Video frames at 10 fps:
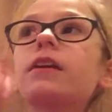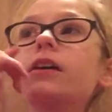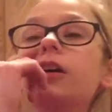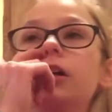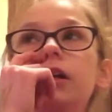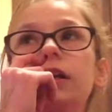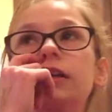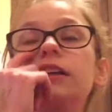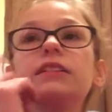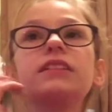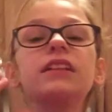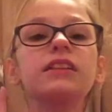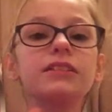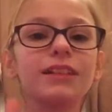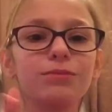or in
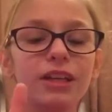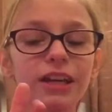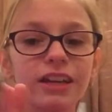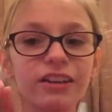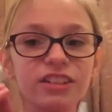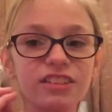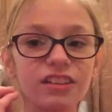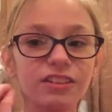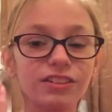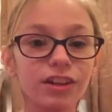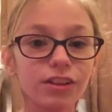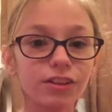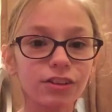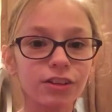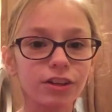the same tank as
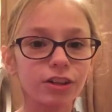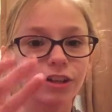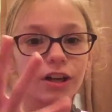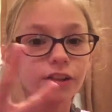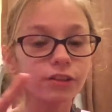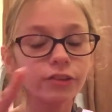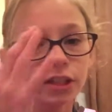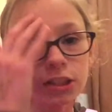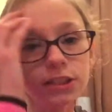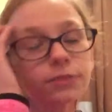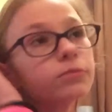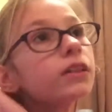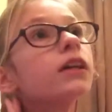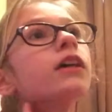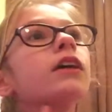other fish
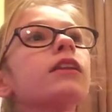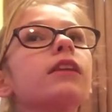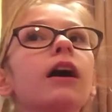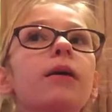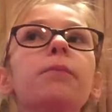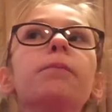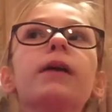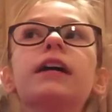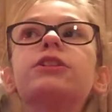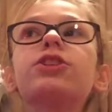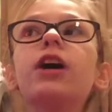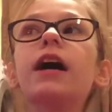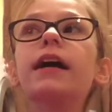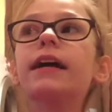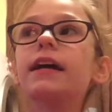that might
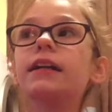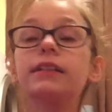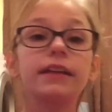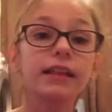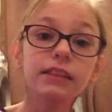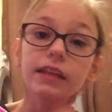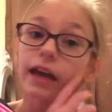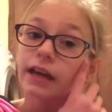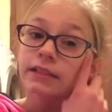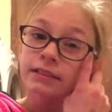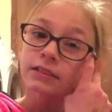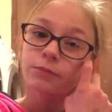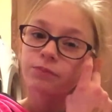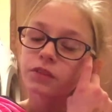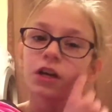try and get the eggs,
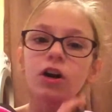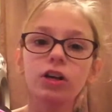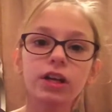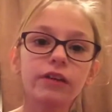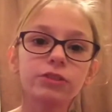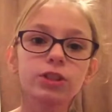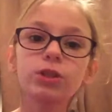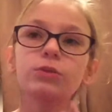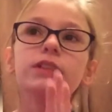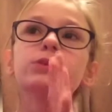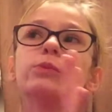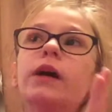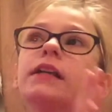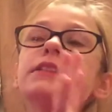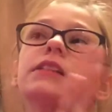all you have to do is
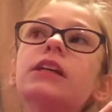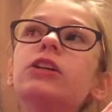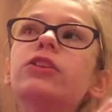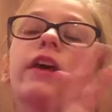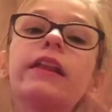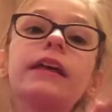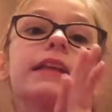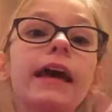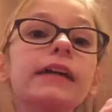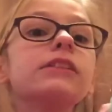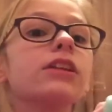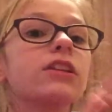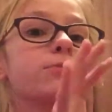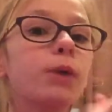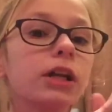wait until they lay the eggs on
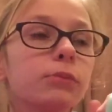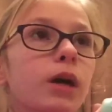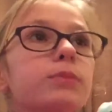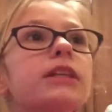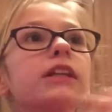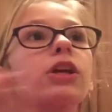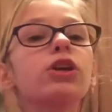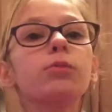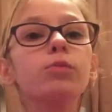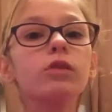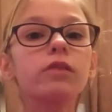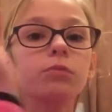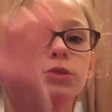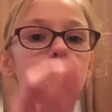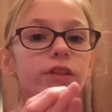the spawning mops, and then you can move
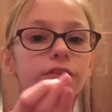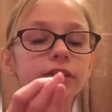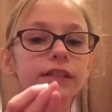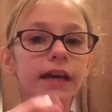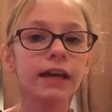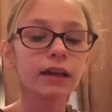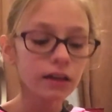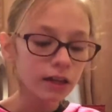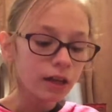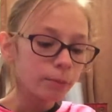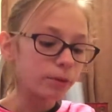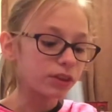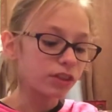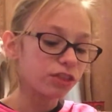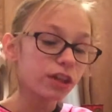them to a different tank.
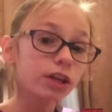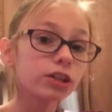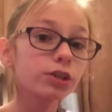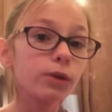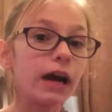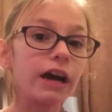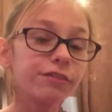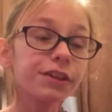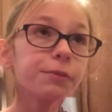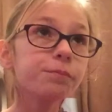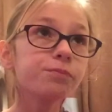But the thicker you have it,